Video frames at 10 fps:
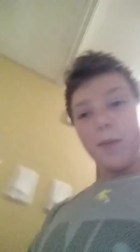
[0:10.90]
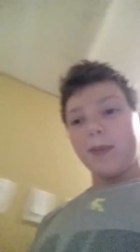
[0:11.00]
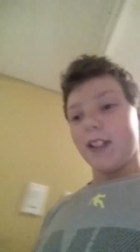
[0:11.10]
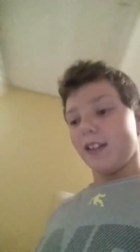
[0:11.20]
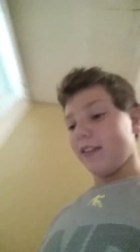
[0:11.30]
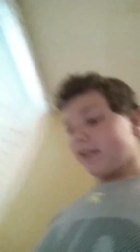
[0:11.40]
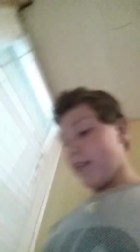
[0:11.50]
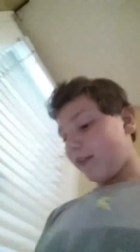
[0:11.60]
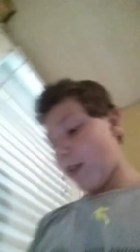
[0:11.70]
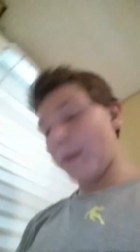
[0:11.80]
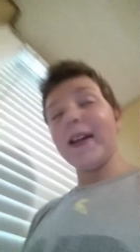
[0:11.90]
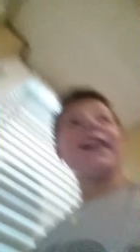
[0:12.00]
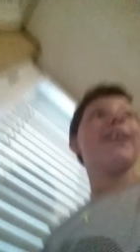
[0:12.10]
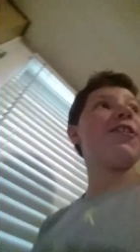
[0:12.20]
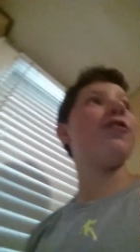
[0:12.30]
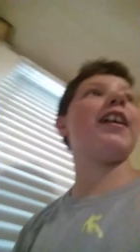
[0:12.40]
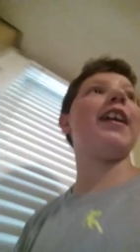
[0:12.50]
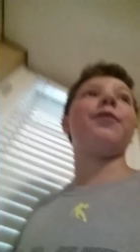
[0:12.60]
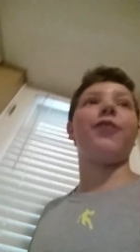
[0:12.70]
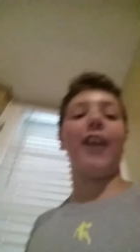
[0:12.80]
being for being a great
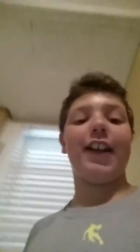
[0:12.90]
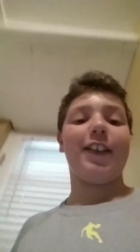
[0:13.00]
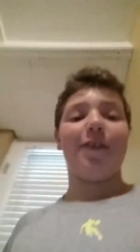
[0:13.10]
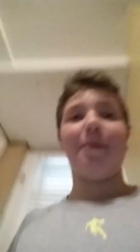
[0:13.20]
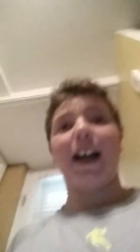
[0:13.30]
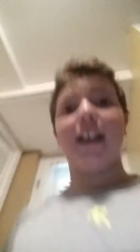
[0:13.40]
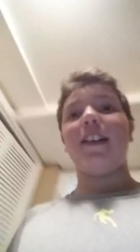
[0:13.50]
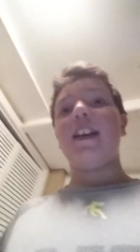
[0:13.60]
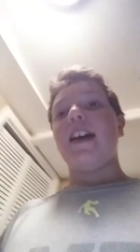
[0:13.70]
friend of mine,